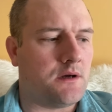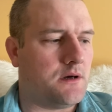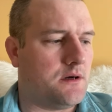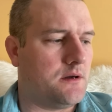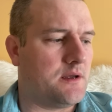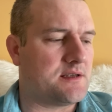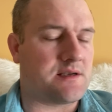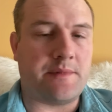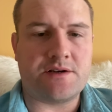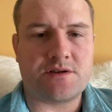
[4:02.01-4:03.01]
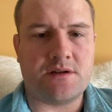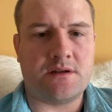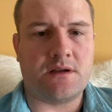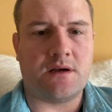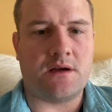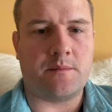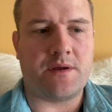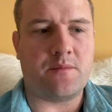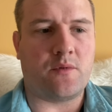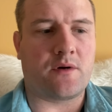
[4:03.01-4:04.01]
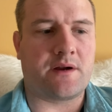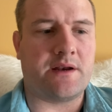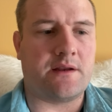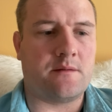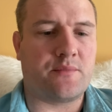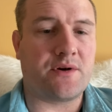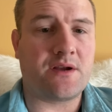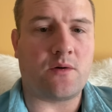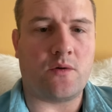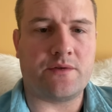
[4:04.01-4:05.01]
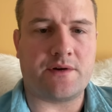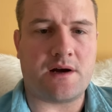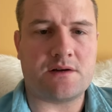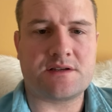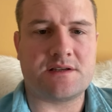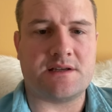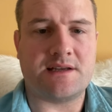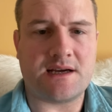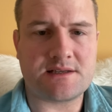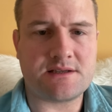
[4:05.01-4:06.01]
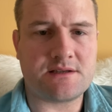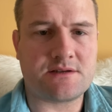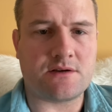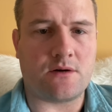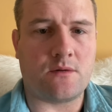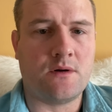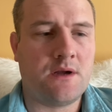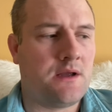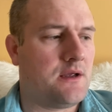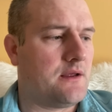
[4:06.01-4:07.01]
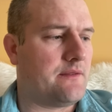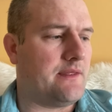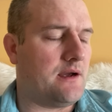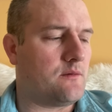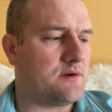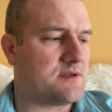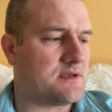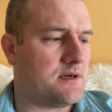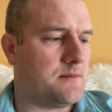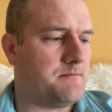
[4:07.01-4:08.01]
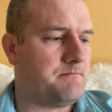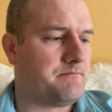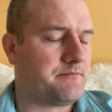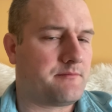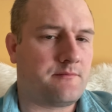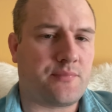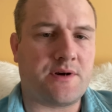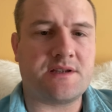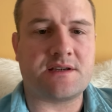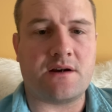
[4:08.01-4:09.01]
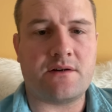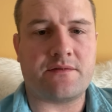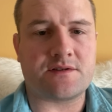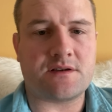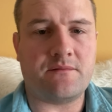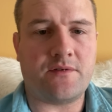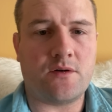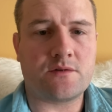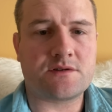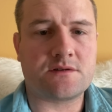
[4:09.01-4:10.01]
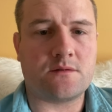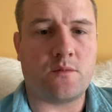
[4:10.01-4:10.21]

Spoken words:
As I mentioned, people were getting pretty cold in their houses in Texas, so that was pretty scary for some folks.